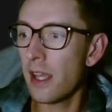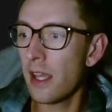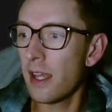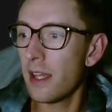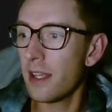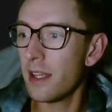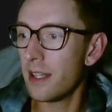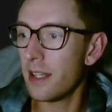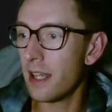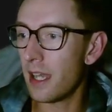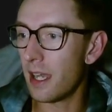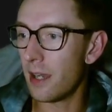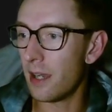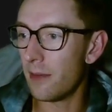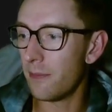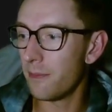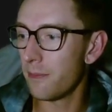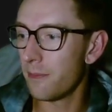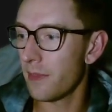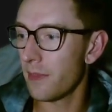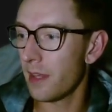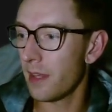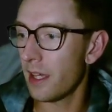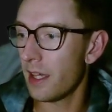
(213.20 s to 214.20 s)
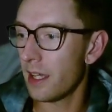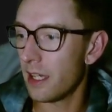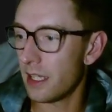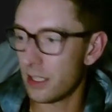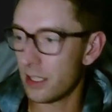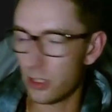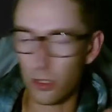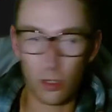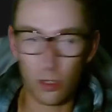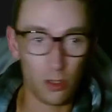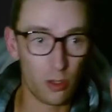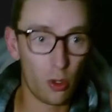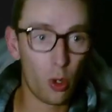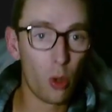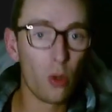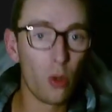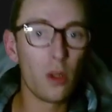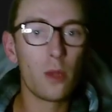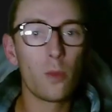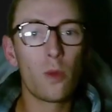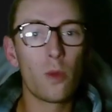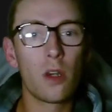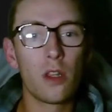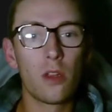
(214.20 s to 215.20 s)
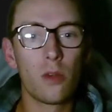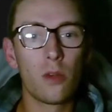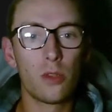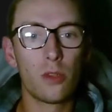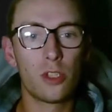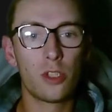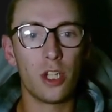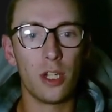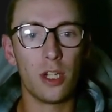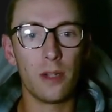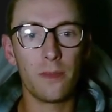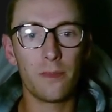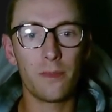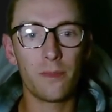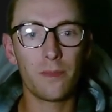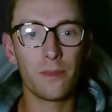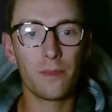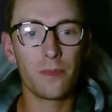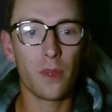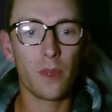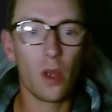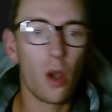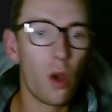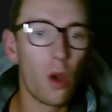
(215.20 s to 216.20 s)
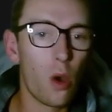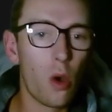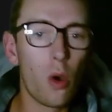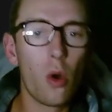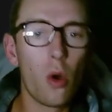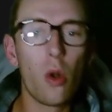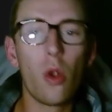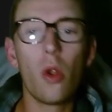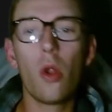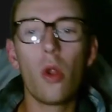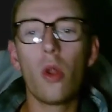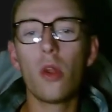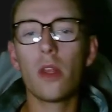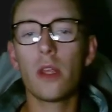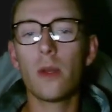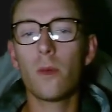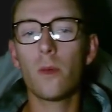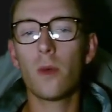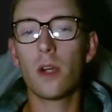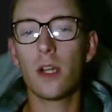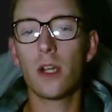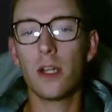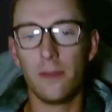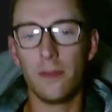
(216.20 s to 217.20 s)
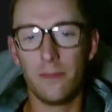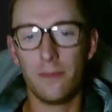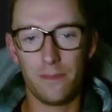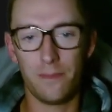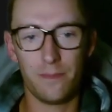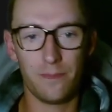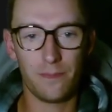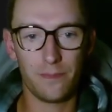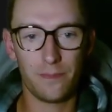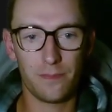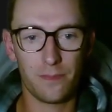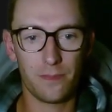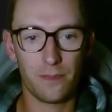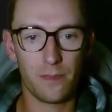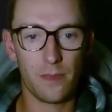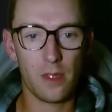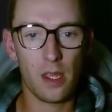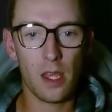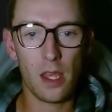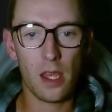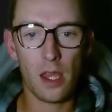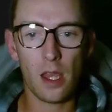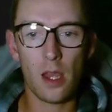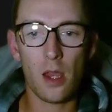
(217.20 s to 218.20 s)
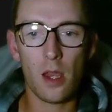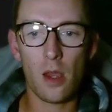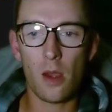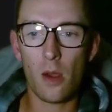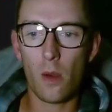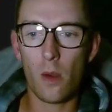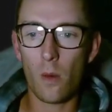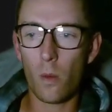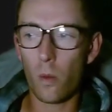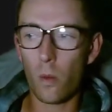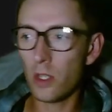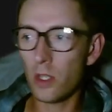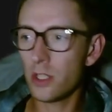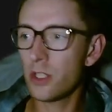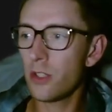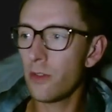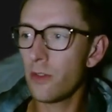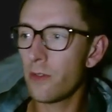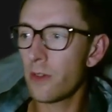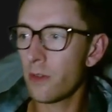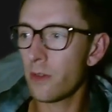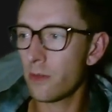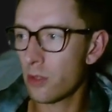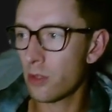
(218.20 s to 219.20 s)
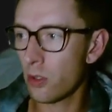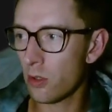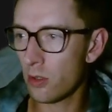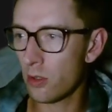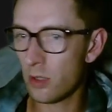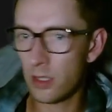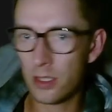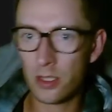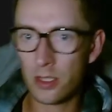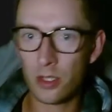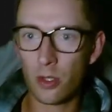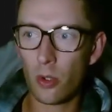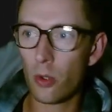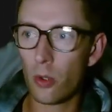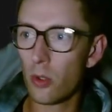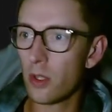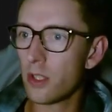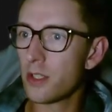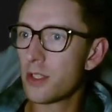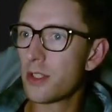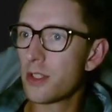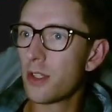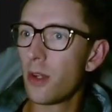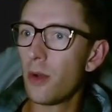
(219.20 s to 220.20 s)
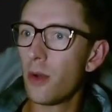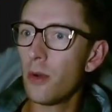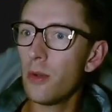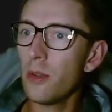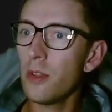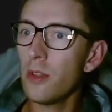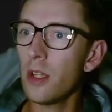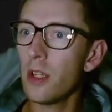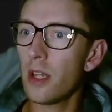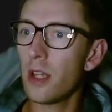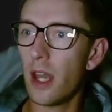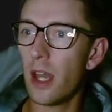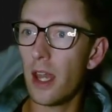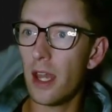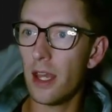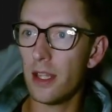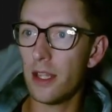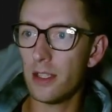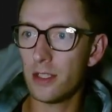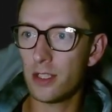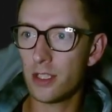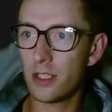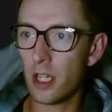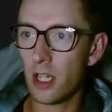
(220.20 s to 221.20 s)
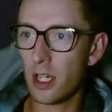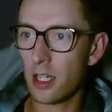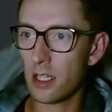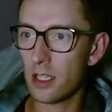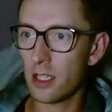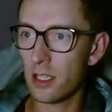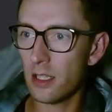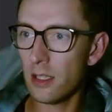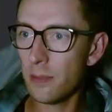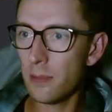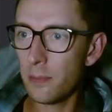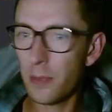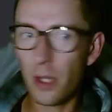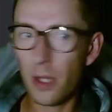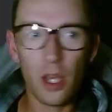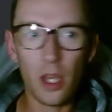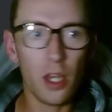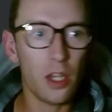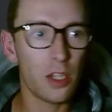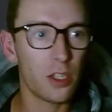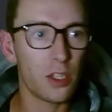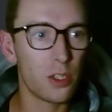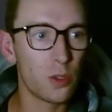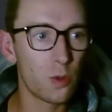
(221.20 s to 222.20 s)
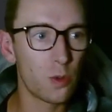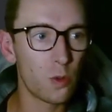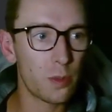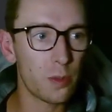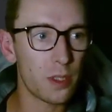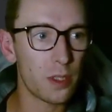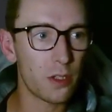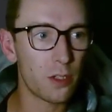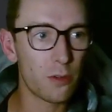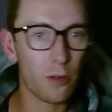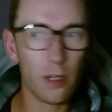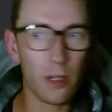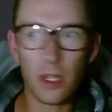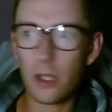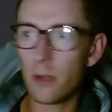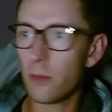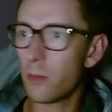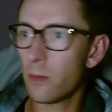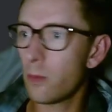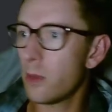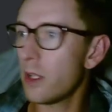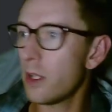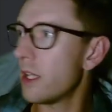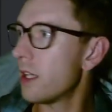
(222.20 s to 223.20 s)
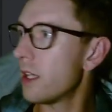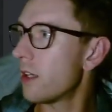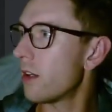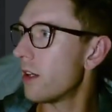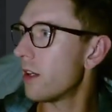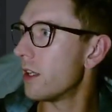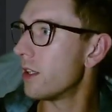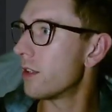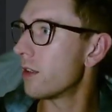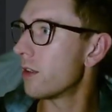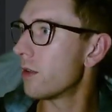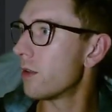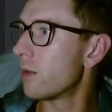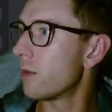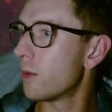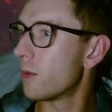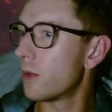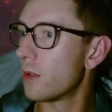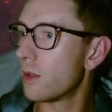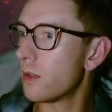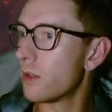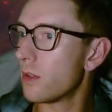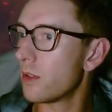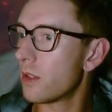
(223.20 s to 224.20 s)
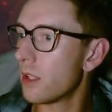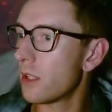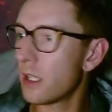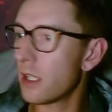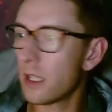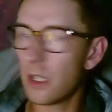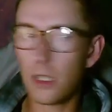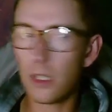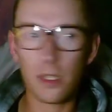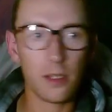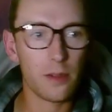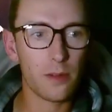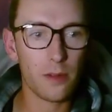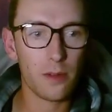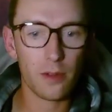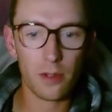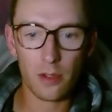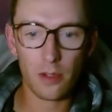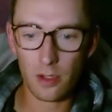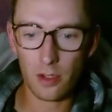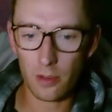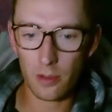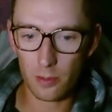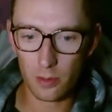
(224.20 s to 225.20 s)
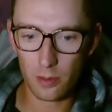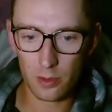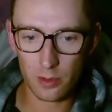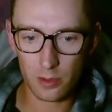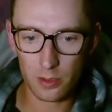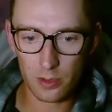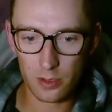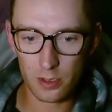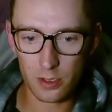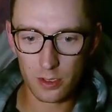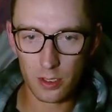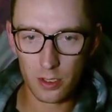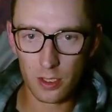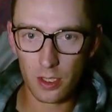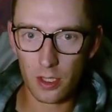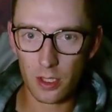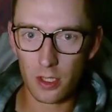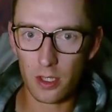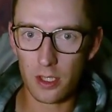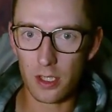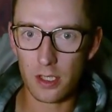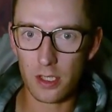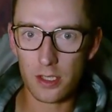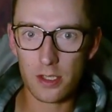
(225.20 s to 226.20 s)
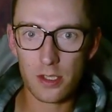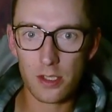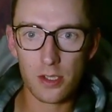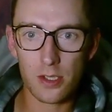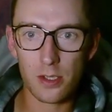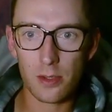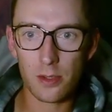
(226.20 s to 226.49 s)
Now, it's got an all-in-one launcher. All-in-one. Once you've got this all installed and started up, you will be greeted with, I don't want that, I want this.